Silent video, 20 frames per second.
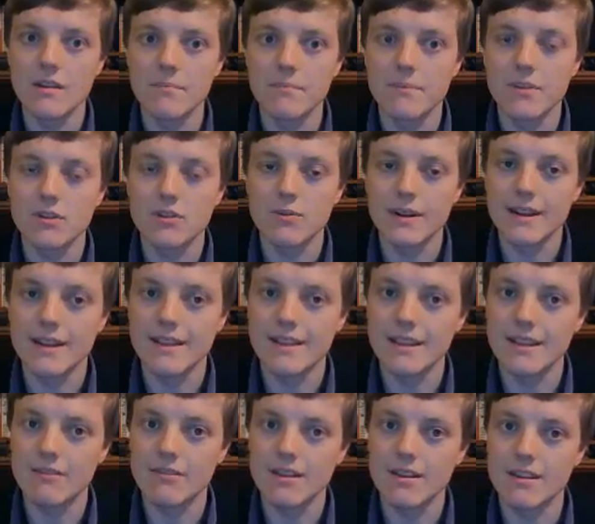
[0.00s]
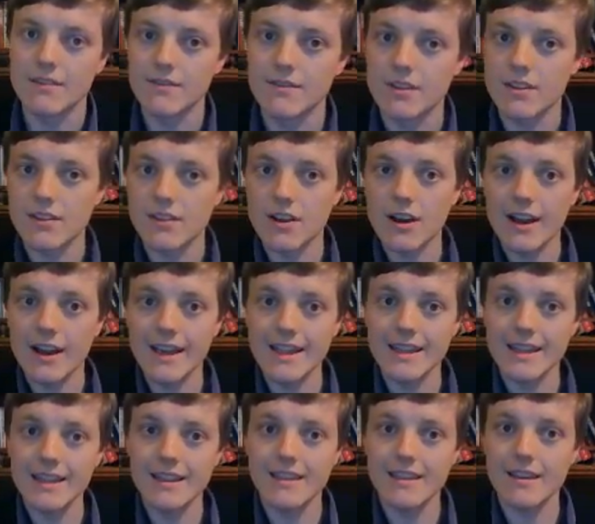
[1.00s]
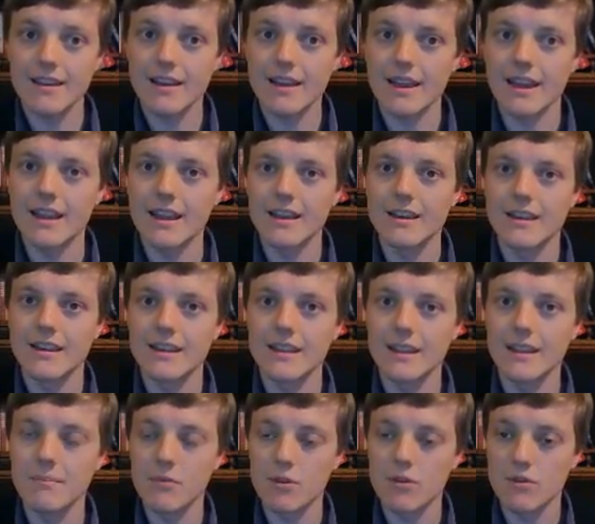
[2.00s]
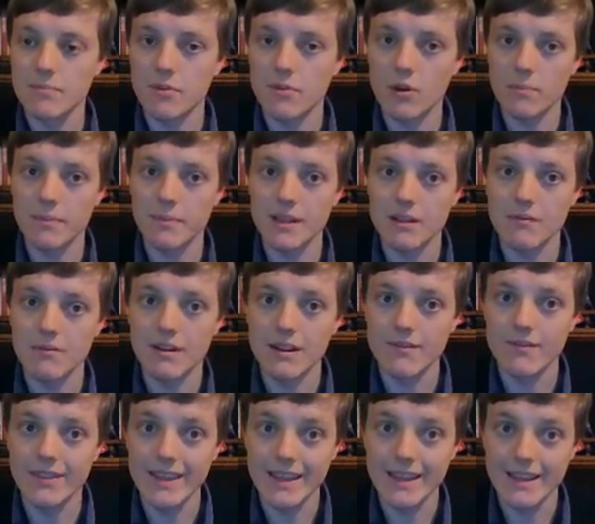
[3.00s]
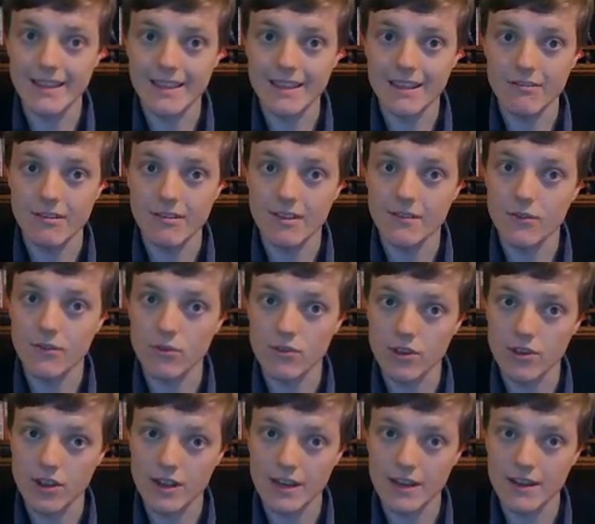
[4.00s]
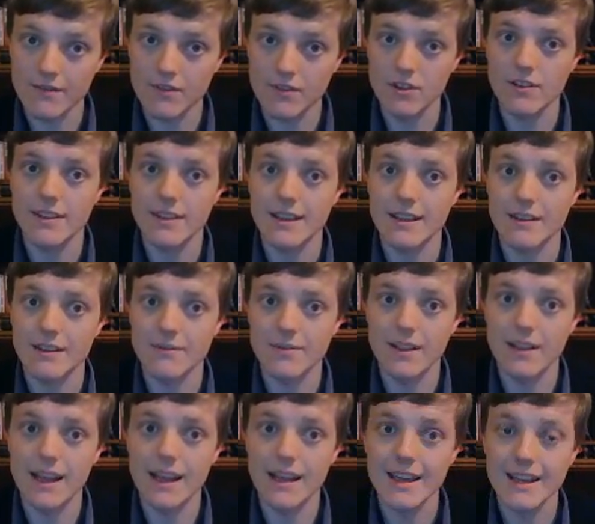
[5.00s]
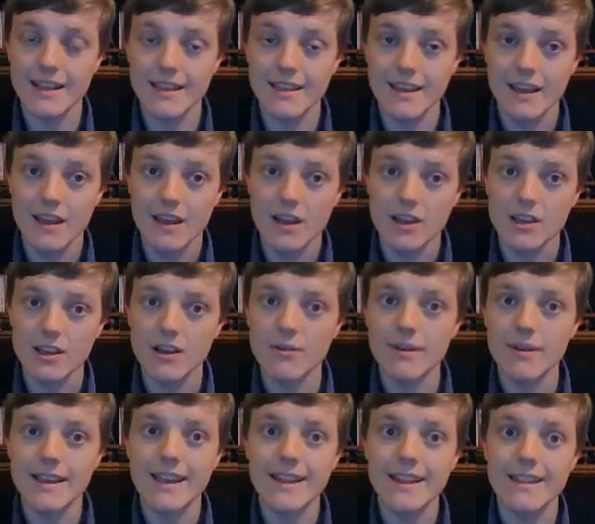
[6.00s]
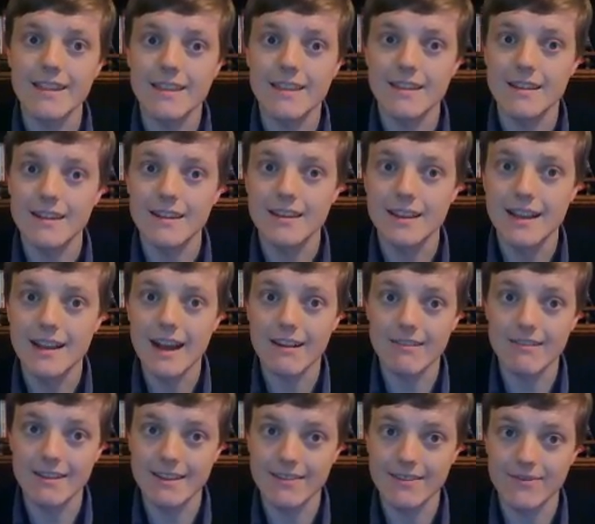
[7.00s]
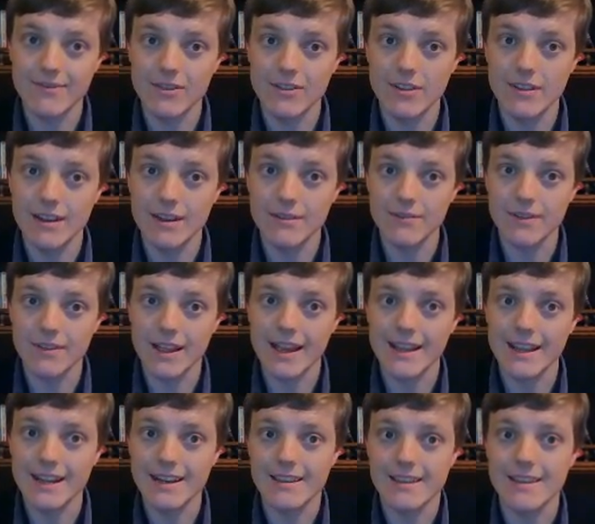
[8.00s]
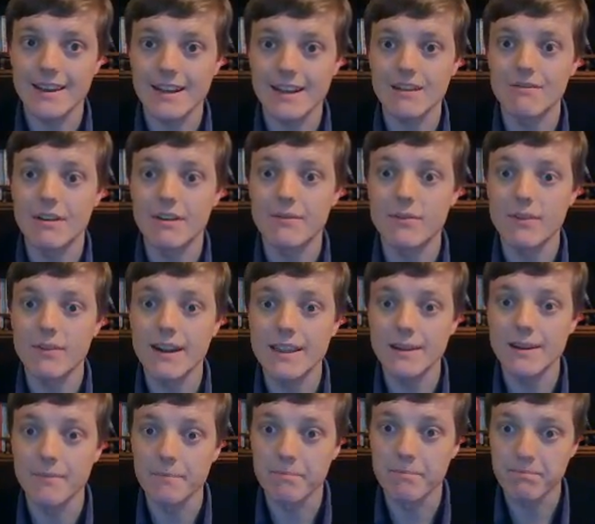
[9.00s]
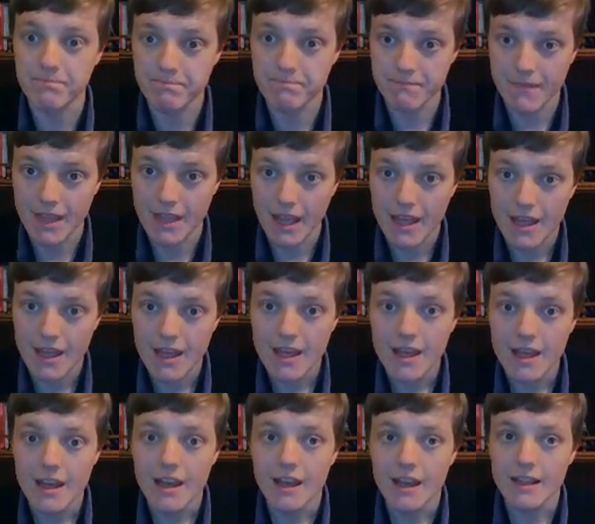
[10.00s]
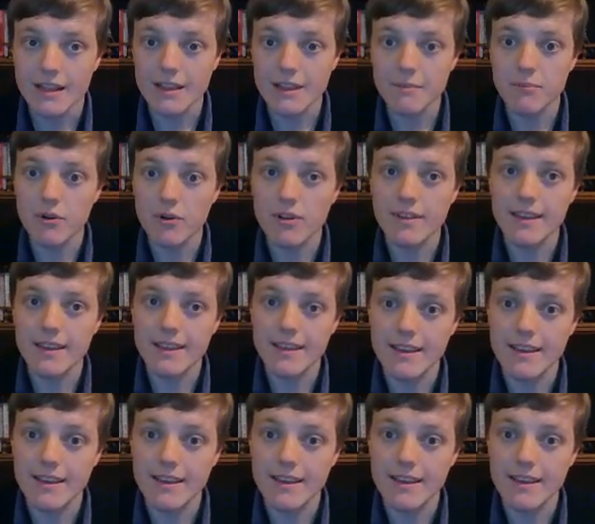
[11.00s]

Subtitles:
between a series of designs, and the most popular one of these series of alternative New Zealand flags go against the current New Zealand flag in a second referendum. This process